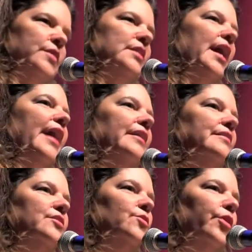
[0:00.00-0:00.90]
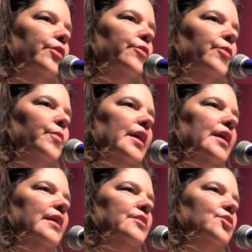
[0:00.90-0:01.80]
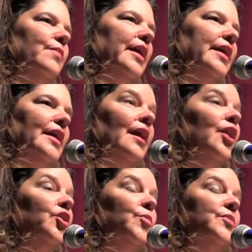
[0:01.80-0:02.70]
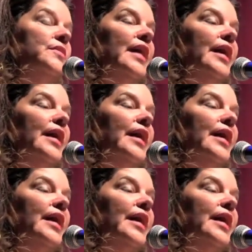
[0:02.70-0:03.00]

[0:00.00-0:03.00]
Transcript: was next in order for me to make it 100%.